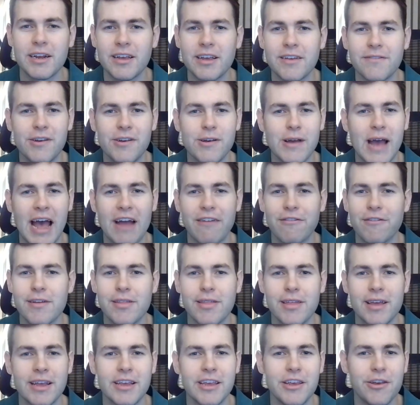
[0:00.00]
to give you
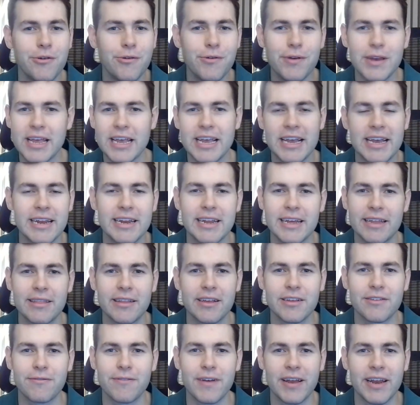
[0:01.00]
everything you need in
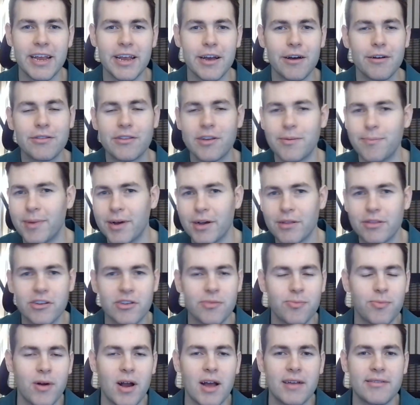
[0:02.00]
this video to build
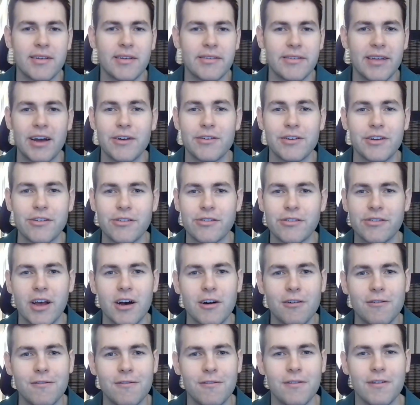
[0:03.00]
this process out
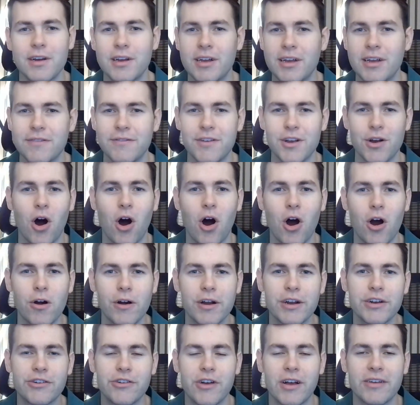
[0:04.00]
yourself, if you are
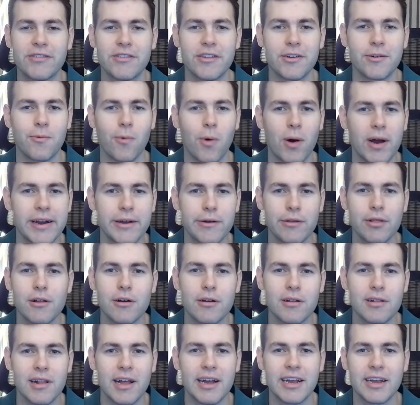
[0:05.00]
interested in what it would
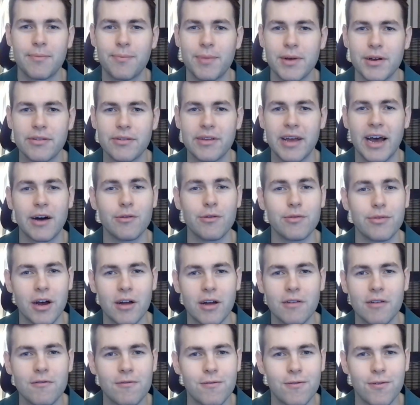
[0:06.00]
look like built out,
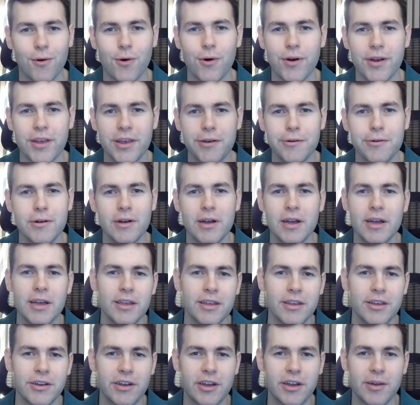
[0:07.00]
done for you,
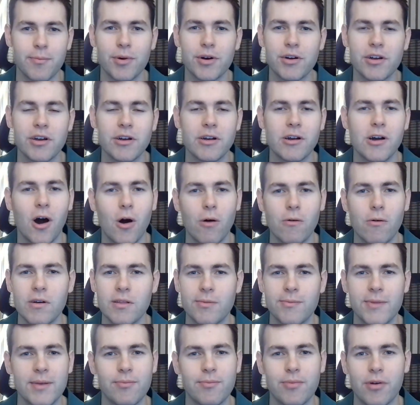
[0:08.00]
you can book a call
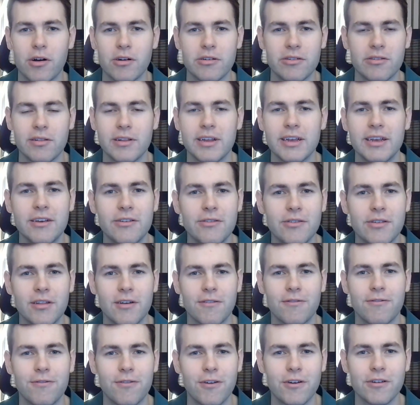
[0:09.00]
with me personally using the
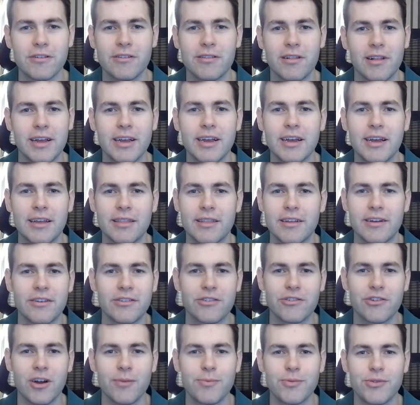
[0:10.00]
first link in the
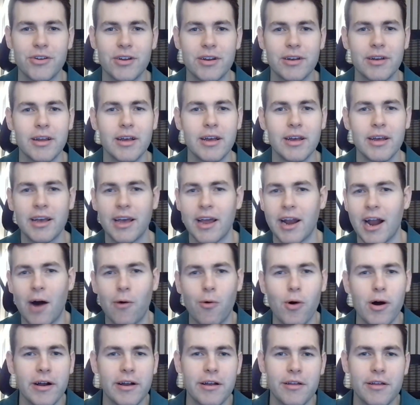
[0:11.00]
description, and I'll
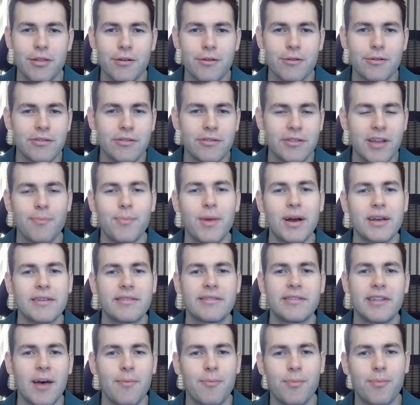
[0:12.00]
walk you through step by
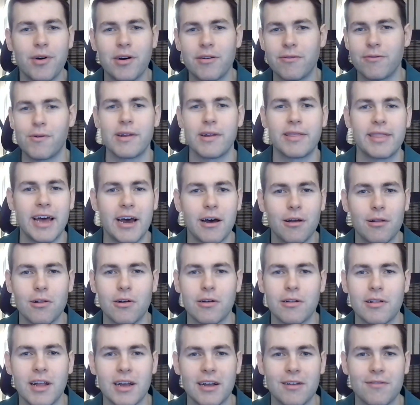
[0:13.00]
step of what that would
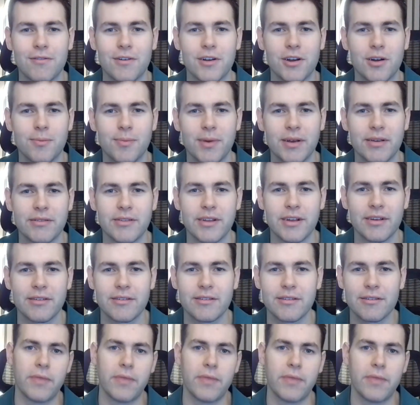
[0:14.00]
look like for your business.